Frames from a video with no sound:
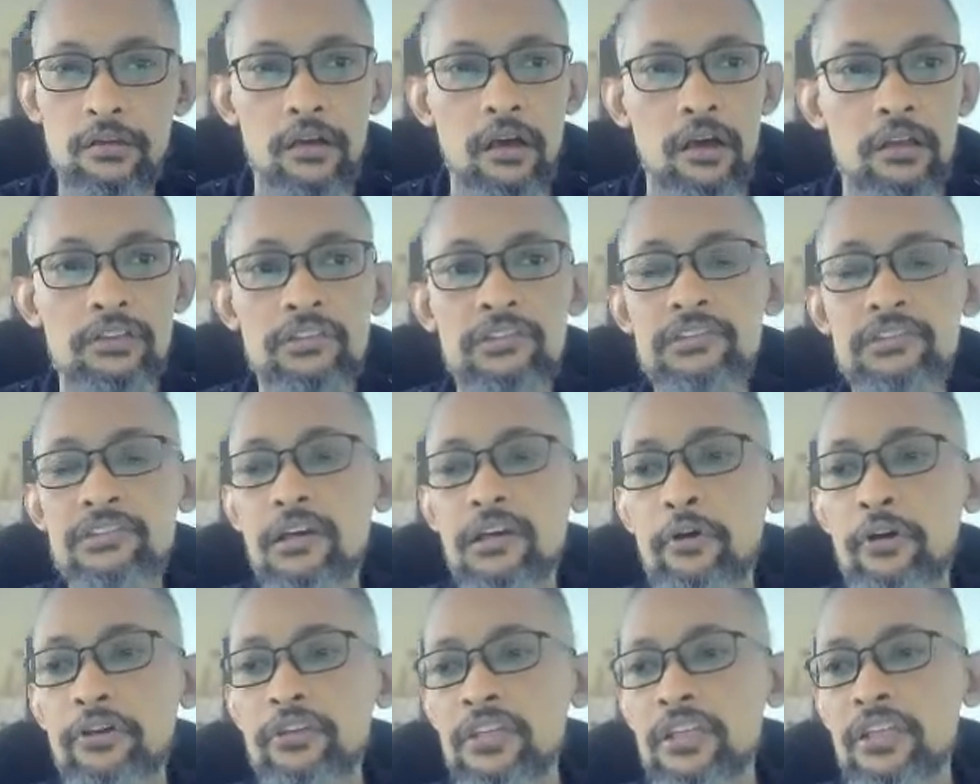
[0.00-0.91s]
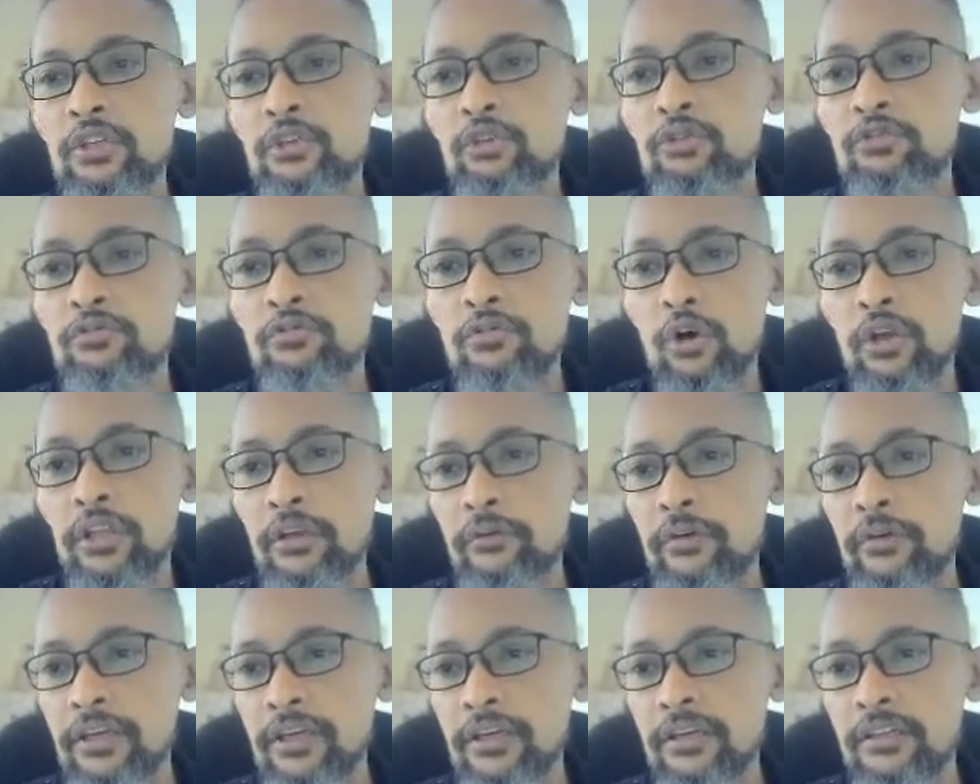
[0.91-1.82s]
This is how actually you draw there,
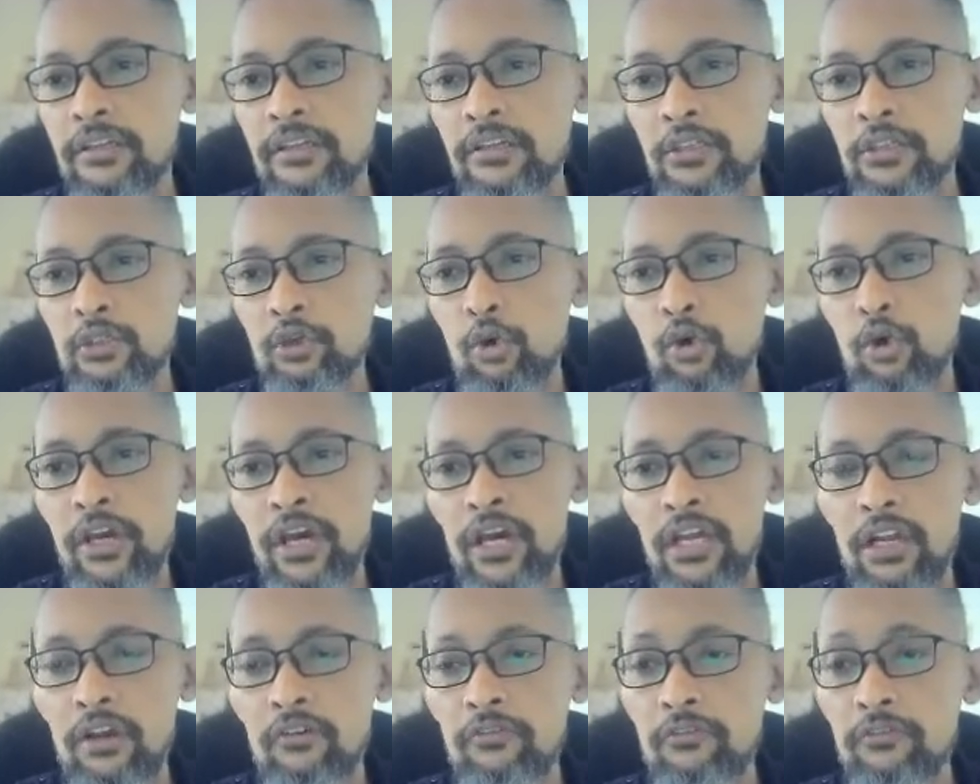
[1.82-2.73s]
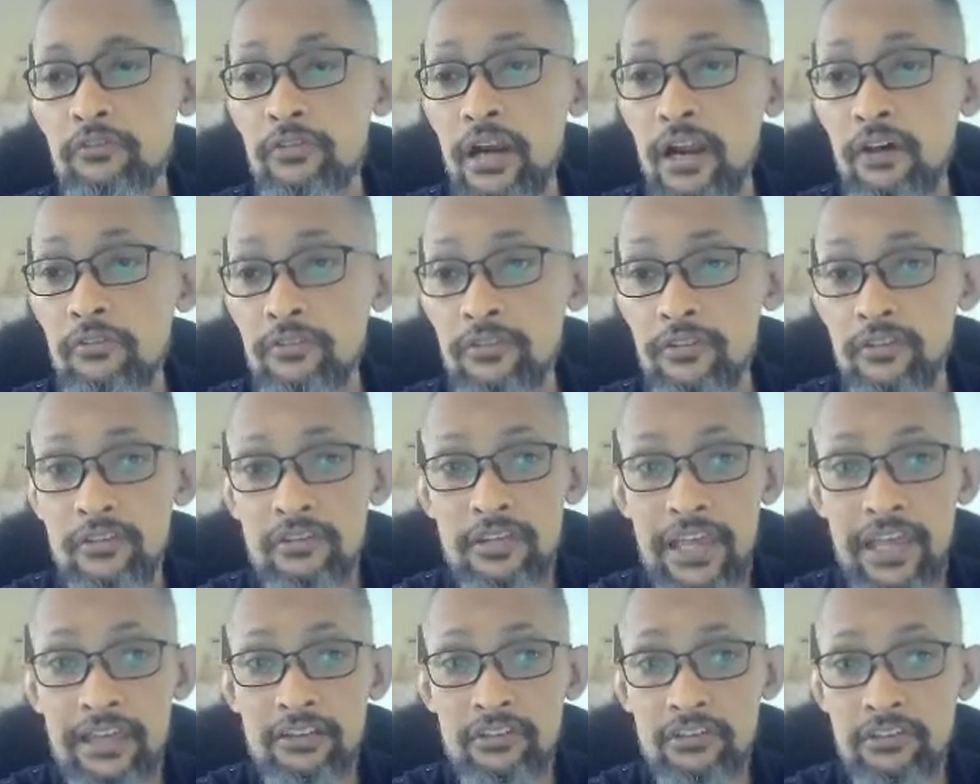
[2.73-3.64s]
okay? Your kind of rough
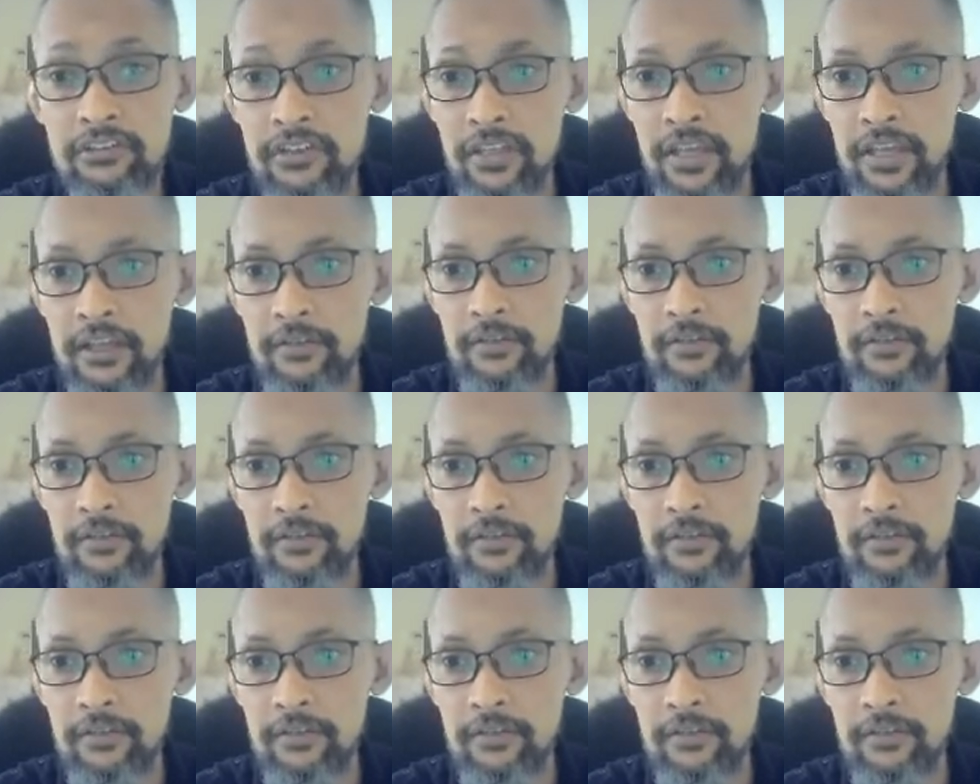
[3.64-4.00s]
sketches there.